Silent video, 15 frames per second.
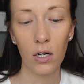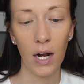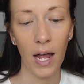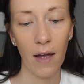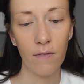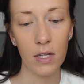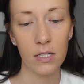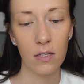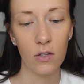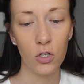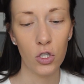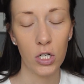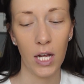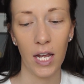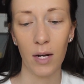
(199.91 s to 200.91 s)
I have this in the
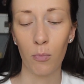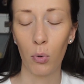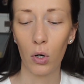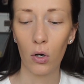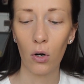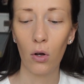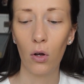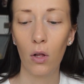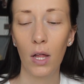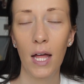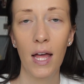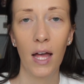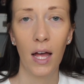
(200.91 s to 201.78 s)
shade Pearl.